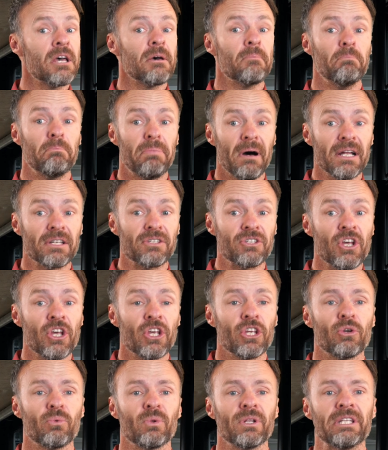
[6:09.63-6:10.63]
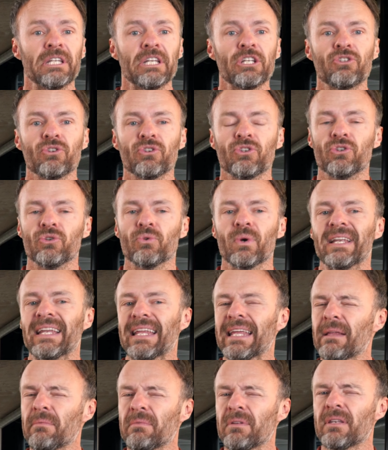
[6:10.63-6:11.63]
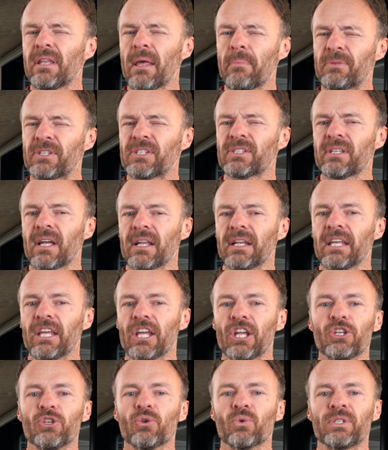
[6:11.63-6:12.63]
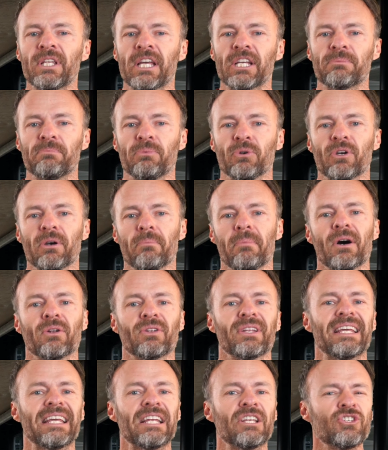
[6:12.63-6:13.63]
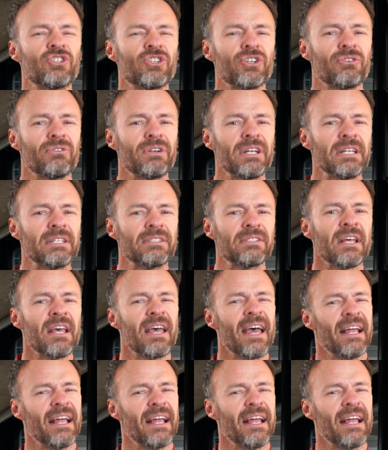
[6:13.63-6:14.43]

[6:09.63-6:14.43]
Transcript: but you will need to do an in-depth study in your textbook about injuries